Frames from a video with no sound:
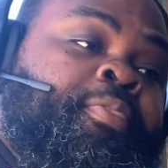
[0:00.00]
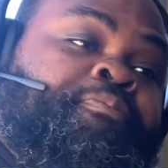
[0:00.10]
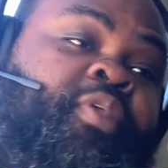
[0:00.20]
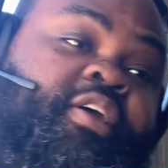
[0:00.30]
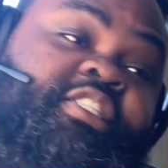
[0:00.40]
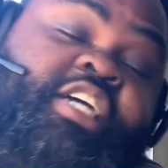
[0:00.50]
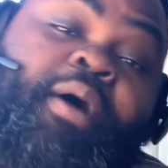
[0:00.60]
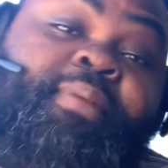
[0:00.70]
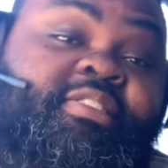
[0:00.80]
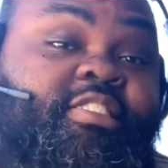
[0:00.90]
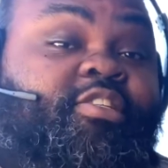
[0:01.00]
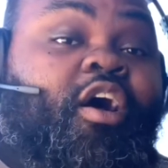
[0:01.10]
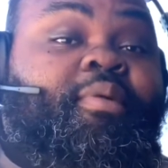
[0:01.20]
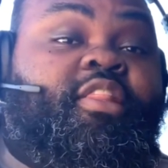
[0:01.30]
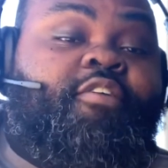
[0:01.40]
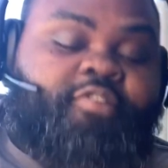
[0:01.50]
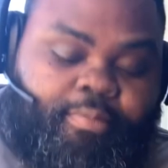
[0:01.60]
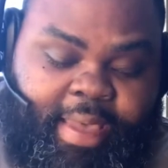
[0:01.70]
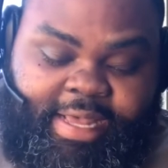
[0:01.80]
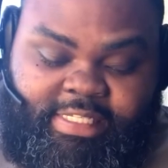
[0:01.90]
Because y'all must have saw me there for the
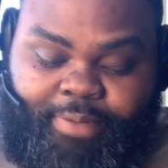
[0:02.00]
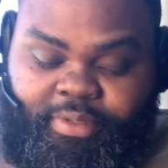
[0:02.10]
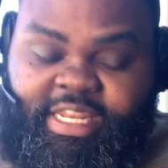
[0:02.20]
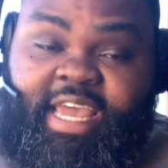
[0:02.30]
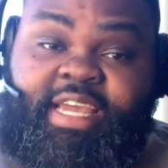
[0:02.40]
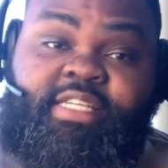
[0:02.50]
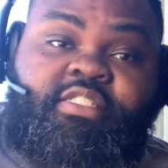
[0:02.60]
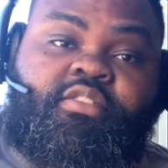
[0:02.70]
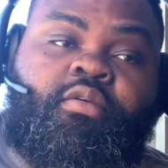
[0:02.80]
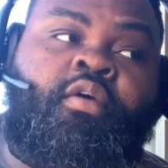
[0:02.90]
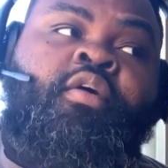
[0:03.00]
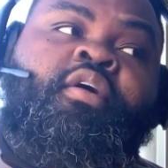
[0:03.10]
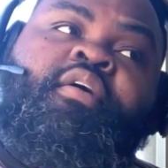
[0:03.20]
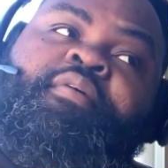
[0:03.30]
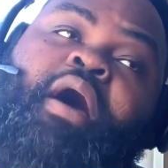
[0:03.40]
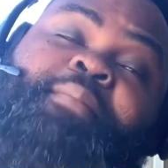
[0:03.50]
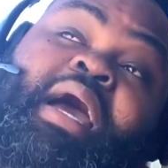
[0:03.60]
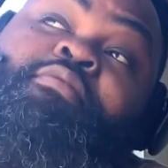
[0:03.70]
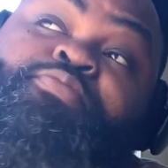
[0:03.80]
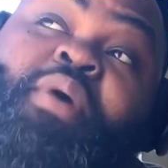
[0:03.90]
past couple days. I
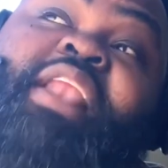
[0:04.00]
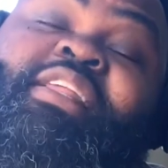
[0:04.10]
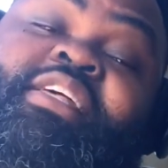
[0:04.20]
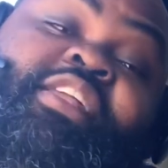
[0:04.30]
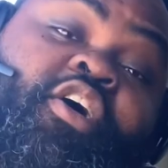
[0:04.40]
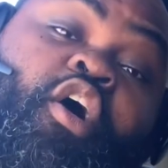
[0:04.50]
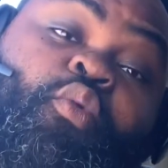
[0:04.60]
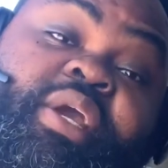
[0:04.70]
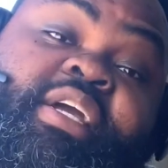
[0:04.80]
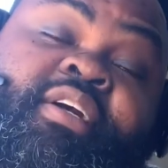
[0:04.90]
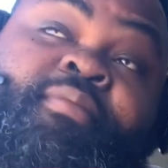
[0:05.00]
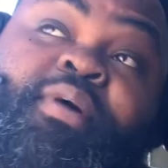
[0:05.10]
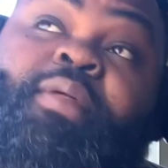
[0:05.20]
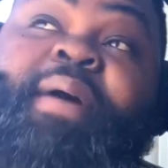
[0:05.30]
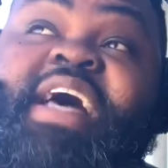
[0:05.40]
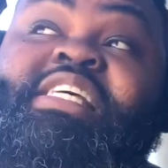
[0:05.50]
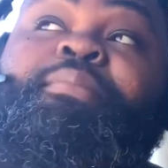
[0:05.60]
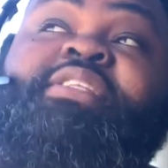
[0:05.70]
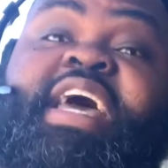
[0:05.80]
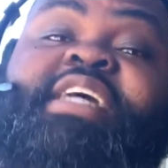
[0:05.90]
was practically there all week, but the past couple
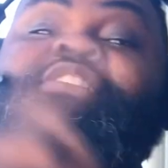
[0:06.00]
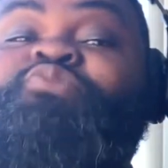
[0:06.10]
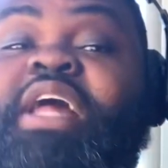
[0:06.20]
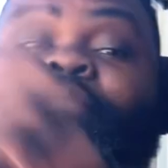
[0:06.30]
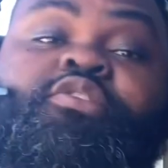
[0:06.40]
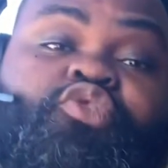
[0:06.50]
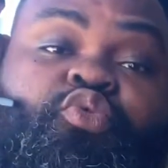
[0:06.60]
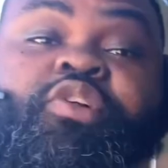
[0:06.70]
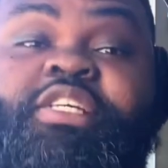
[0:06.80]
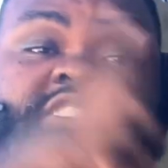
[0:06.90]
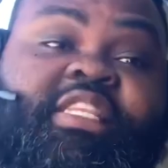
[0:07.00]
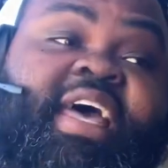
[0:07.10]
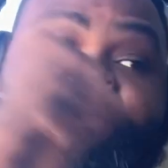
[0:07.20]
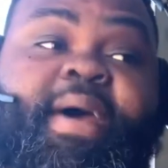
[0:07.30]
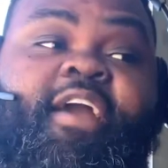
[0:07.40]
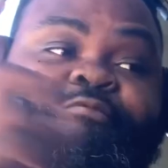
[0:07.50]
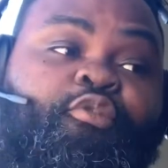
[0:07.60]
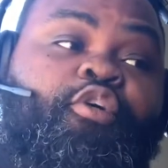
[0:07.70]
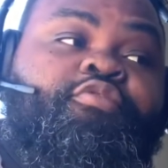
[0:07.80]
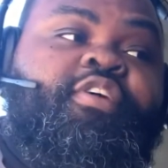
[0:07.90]
days is when I was doing this and that, back and
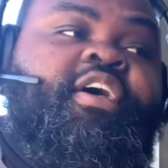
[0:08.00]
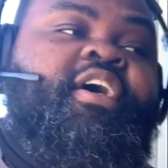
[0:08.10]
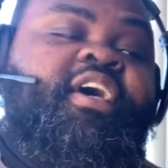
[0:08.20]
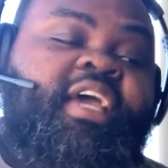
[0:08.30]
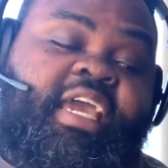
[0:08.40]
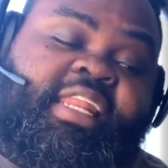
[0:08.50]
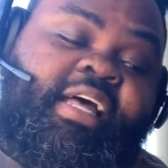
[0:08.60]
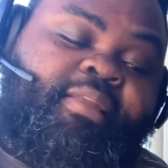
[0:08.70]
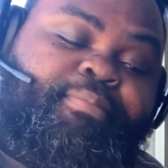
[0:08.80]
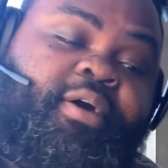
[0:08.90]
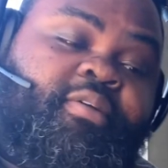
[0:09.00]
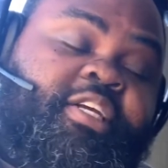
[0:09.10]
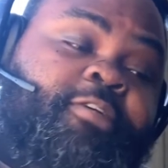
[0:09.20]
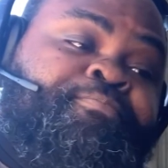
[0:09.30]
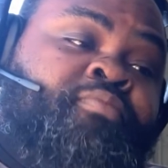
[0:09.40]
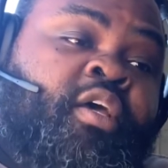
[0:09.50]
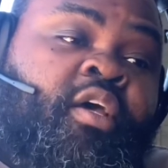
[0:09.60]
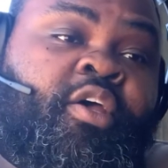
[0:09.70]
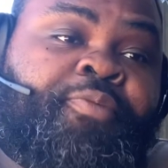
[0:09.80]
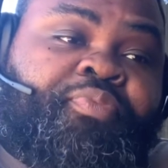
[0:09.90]
forth, in and out the building.
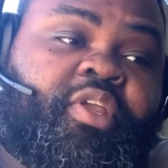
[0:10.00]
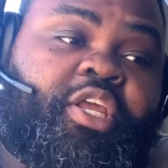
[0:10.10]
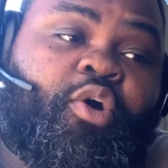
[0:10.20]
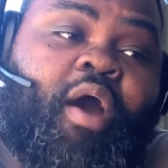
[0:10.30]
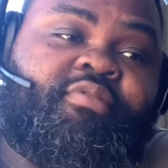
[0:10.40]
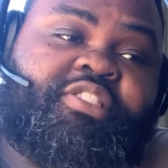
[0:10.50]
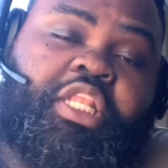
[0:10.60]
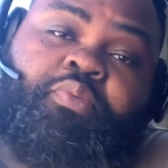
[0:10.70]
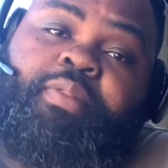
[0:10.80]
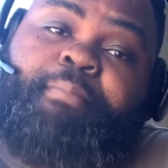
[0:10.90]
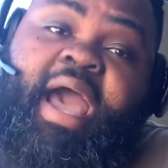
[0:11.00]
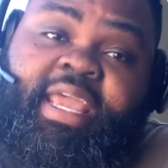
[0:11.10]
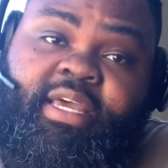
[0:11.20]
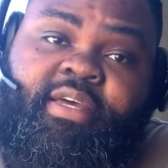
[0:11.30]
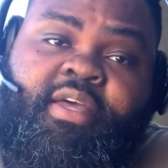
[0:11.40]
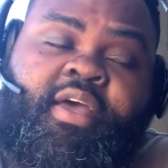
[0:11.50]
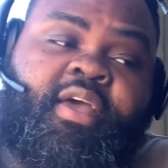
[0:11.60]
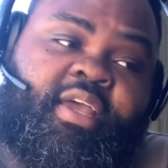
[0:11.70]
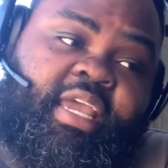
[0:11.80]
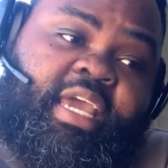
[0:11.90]
I was dealing with Mike
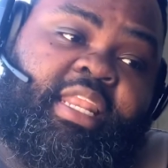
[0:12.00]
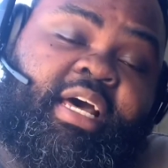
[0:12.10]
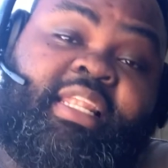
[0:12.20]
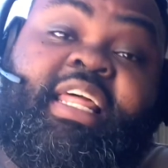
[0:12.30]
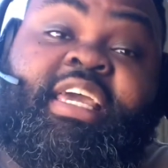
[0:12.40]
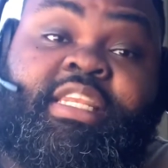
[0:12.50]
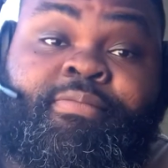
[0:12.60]
and Lynn,